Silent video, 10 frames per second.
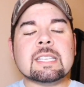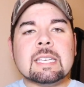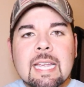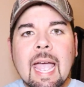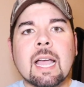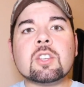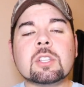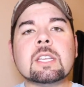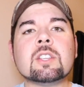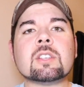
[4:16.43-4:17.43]
did he
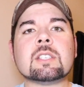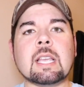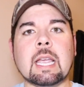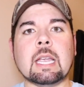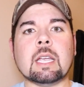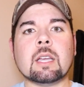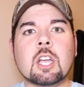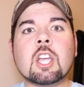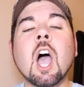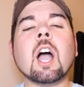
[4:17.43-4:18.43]
actually just say
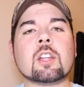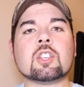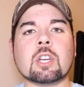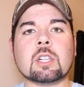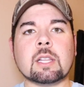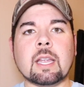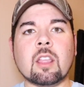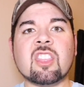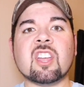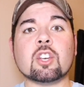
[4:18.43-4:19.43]
cock juggling
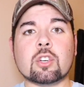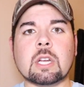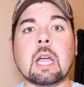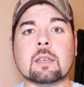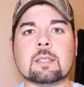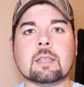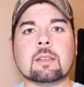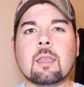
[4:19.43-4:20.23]
thunder cunt?